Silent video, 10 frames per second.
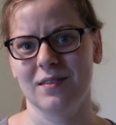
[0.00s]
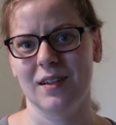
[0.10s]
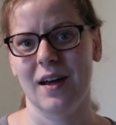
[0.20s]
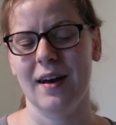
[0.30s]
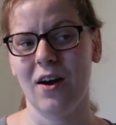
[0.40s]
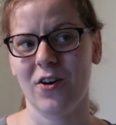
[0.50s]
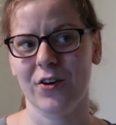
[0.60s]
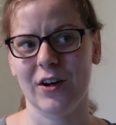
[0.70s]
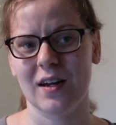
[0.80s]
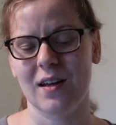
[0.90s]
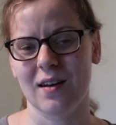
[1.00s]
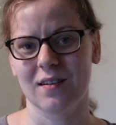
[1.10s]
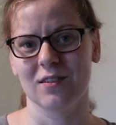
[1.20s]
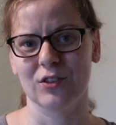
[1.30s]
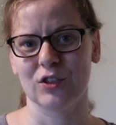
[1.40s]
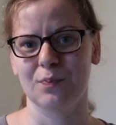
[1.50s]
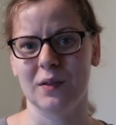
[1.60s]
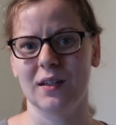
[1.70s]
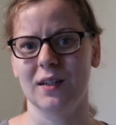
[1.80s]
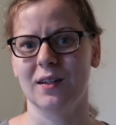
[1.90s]
now already, and it'll just
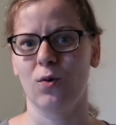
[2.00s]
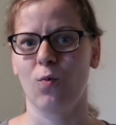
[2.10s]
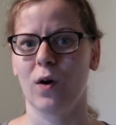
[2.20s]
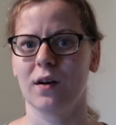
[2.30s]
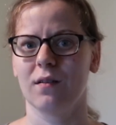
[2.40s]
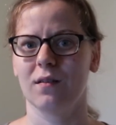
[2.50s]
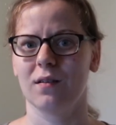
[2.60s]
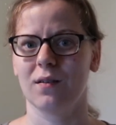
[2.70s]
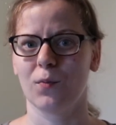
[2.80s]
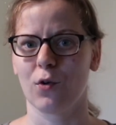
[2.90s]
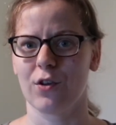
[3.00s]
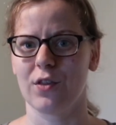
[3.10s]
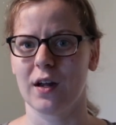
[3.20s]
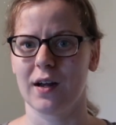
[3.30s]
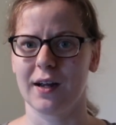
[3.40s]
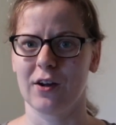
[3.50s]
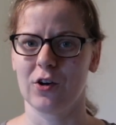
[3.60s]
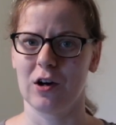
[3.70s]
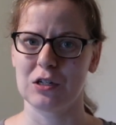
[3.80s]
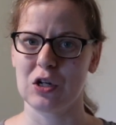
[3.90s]
be one more thing I can
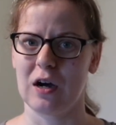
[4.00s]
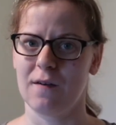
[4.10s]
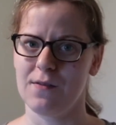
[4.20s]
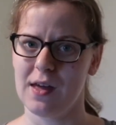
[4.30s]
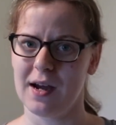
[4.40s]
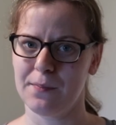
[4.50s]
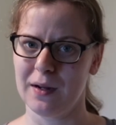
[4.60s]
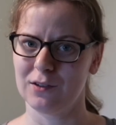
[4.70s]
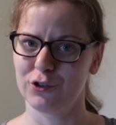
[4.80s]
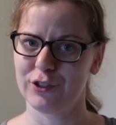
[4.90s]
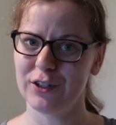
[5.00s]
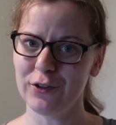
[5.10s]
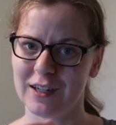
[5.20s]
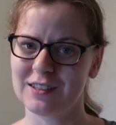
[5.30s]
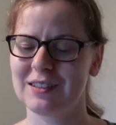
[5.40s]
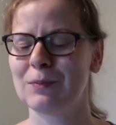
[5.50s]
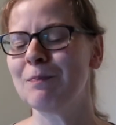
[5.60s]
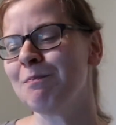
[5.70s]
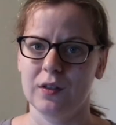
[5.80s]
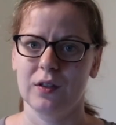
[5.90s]
cross off that master to-do list.
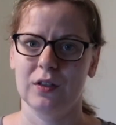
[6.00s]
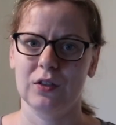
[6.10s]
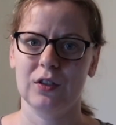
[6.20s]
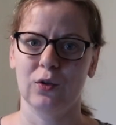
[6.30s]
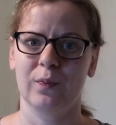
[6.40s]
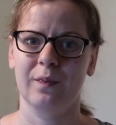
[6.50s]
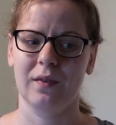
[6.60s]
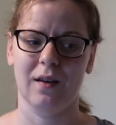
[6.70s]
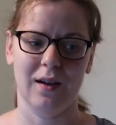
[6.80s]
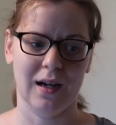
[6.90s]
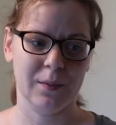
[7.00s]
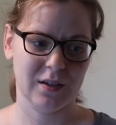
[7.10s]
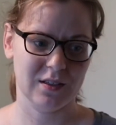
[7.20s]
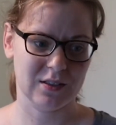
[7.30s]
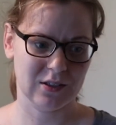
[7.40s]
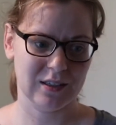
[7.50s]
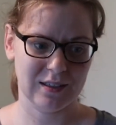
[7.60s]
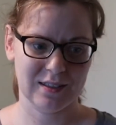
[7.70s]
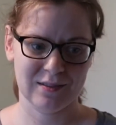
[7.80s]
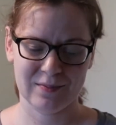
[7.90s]
So I'm going to
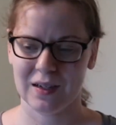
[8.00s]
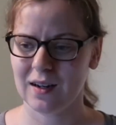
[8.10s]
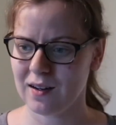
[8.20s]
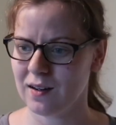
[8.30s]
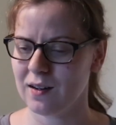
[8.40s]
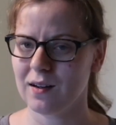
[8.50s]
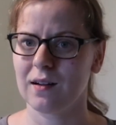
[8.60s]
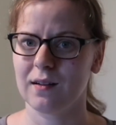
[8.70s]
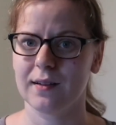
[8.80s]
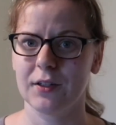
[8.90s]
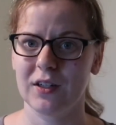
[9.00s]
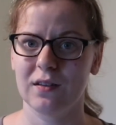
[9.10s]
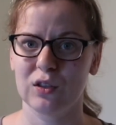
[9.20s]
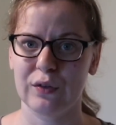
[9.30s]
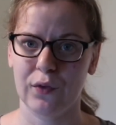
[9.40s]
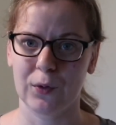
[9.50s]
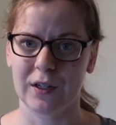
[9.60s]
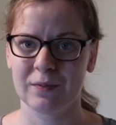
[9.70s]
start clearing this floor.